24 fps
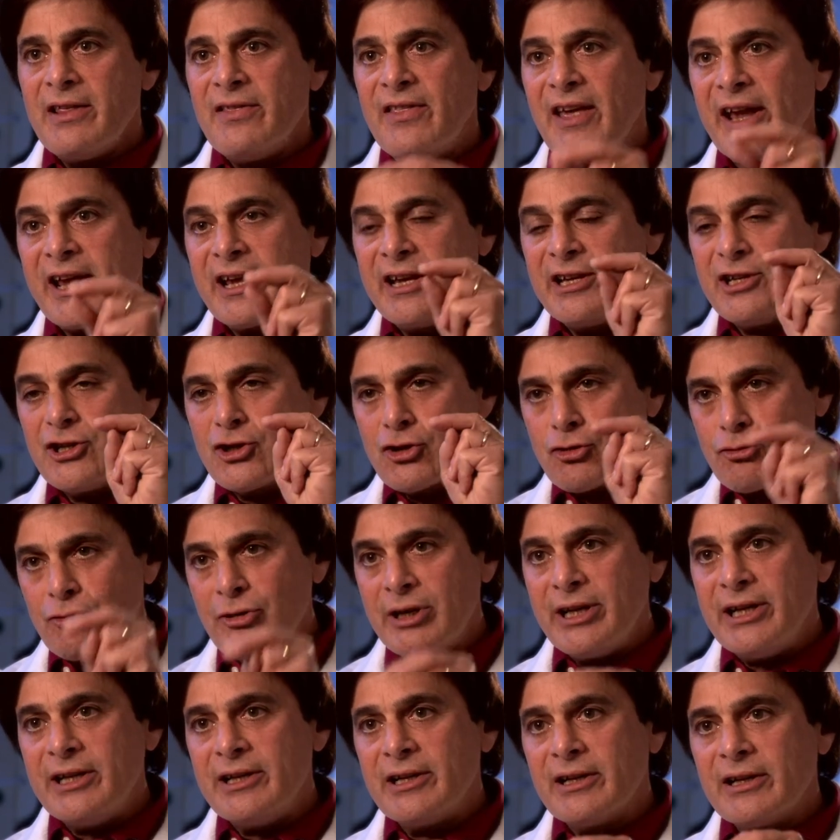that can
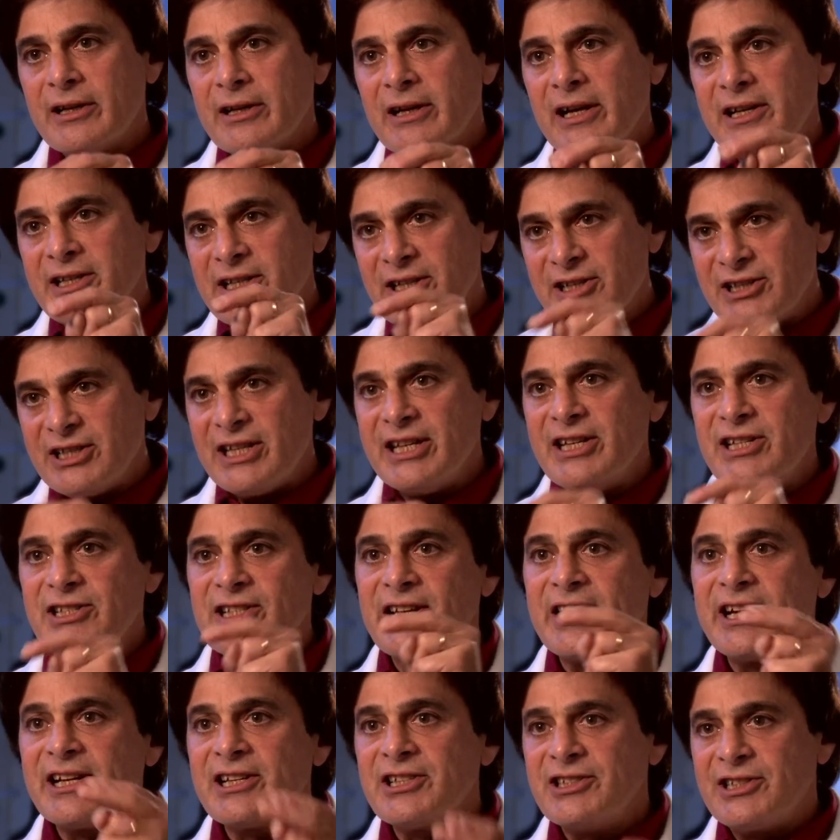treat a disease
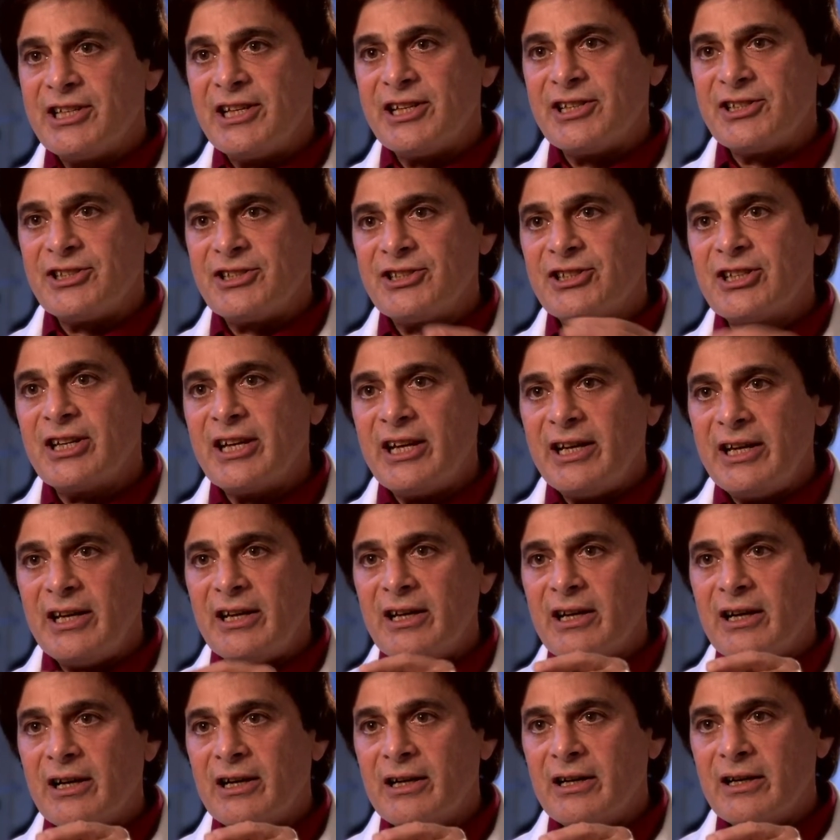that exists
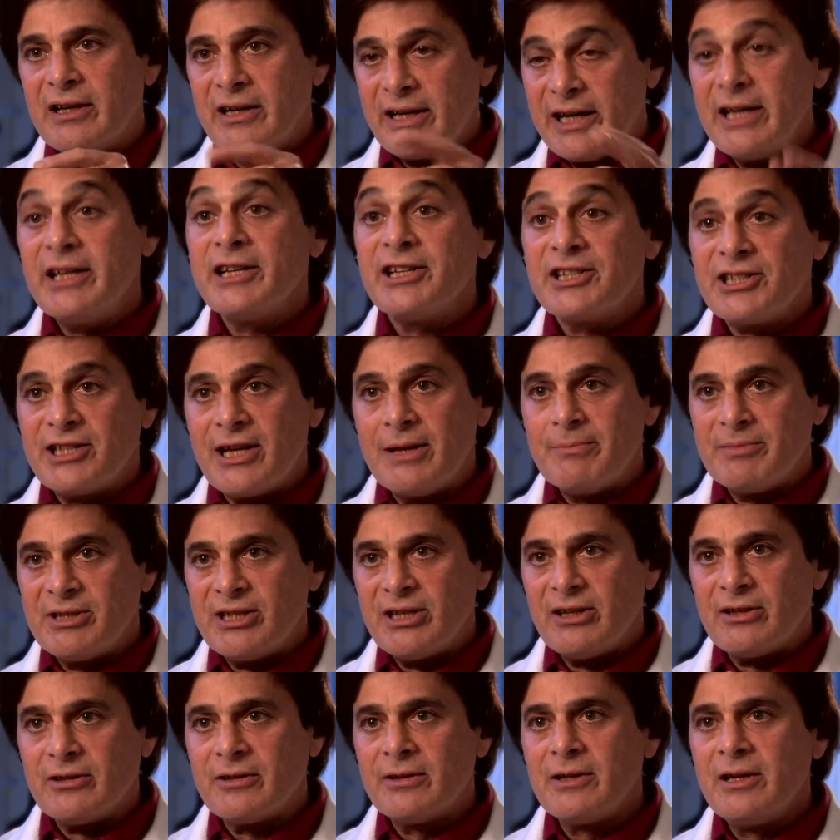uh, in a stem
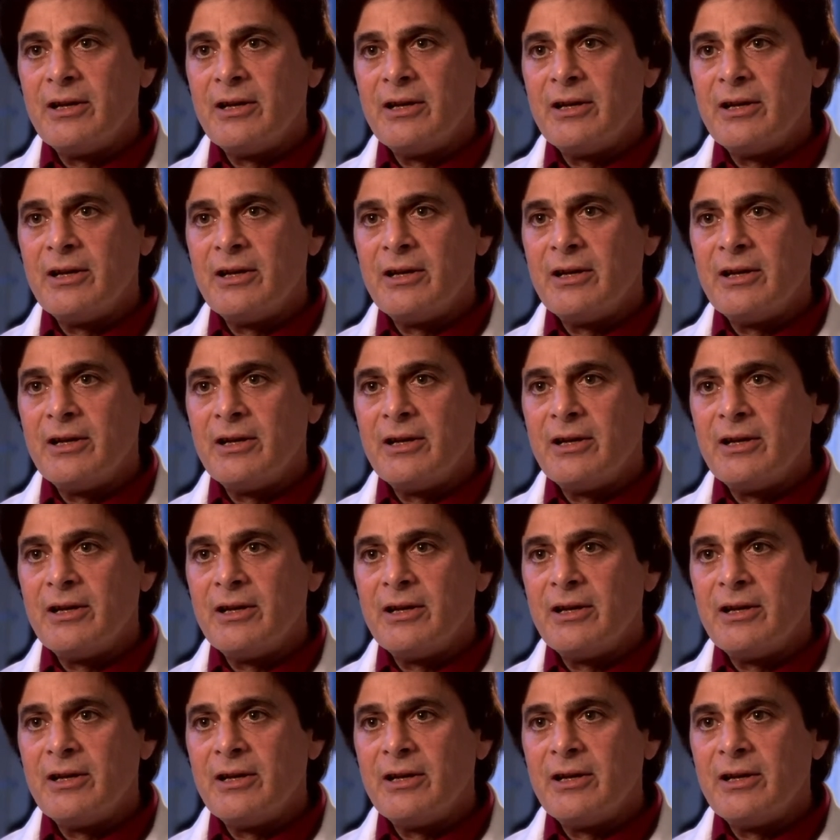cell.